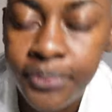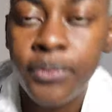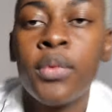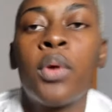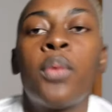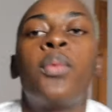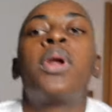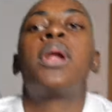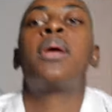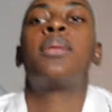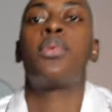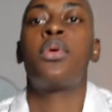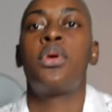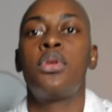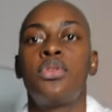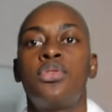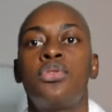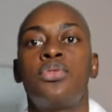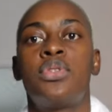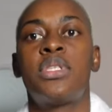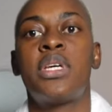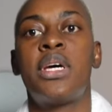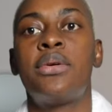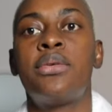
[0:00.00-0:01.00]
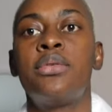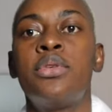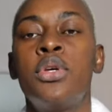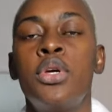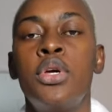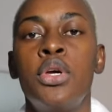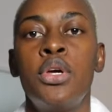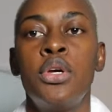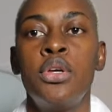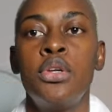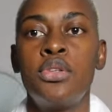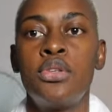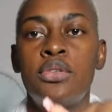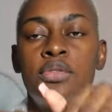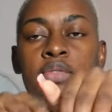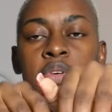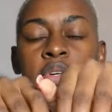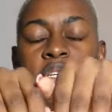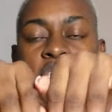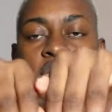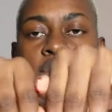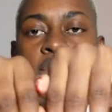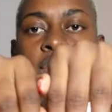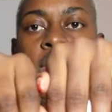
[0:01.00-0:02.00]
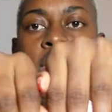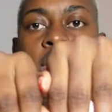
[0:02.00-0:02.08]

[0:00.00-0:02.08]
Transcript: when I'm going to town to fix my